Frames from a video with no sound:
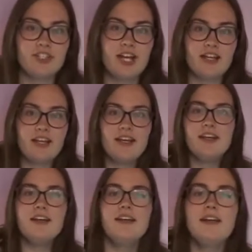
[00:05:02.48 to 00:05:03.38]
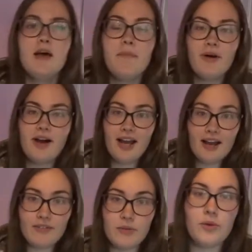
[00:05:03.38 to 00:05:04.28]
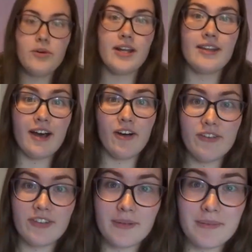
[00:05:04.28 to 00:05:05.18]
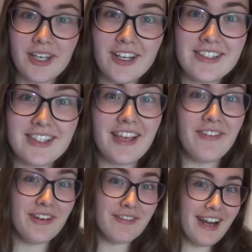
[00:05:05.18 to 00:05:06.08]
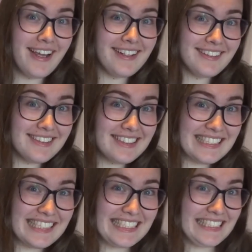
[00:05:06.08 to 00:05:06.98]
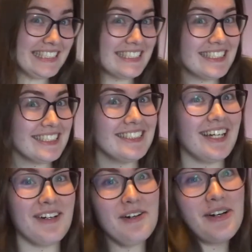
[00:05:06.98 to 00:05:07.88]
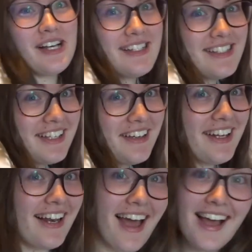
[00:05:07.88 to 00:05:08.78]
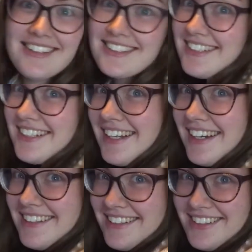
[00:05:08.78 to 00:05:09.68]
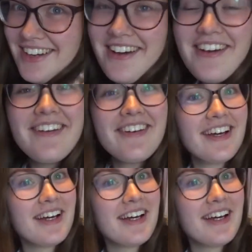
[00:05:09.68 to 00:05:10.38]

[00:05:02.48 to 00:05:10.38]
jacket, but I haven't worn it that often because if it rains, is it gonna last? I don't know.